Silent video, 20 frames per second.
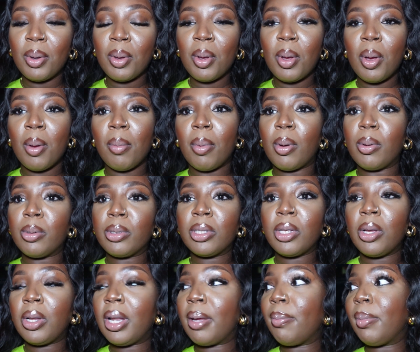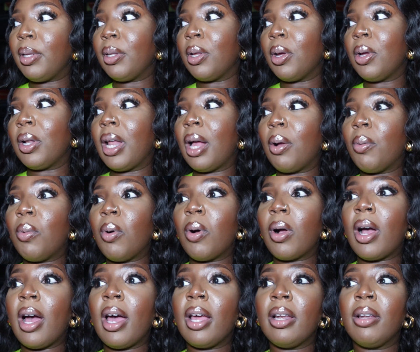But also let me know like what
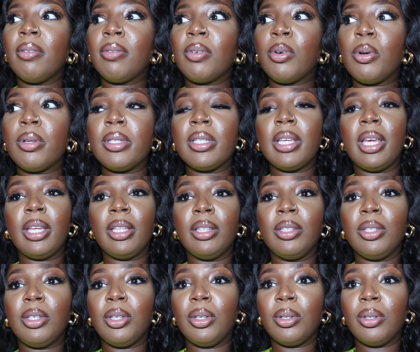kind of content